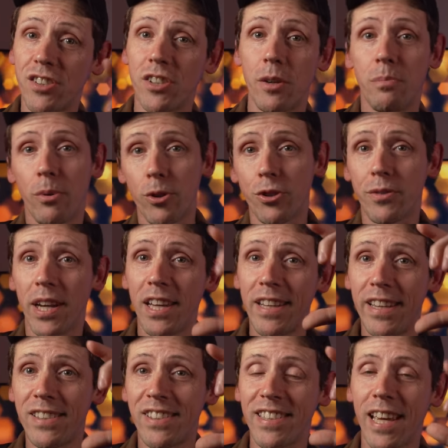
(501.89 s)
so portrait
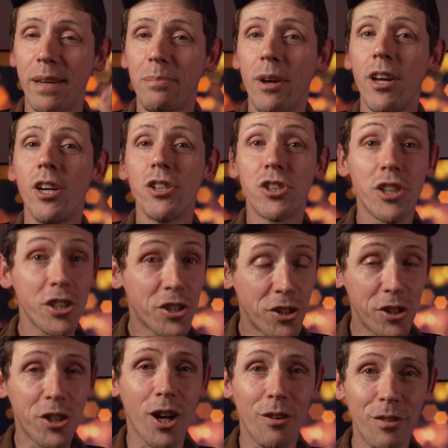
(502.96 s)
and landscape,
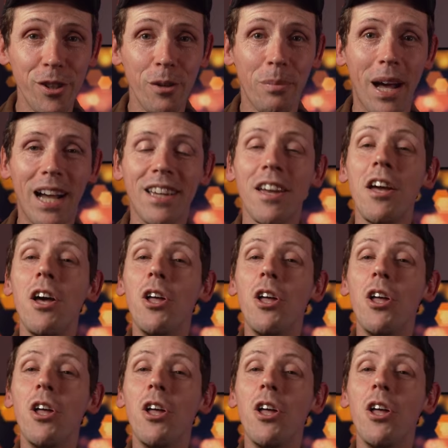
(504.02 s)
just to cover your back.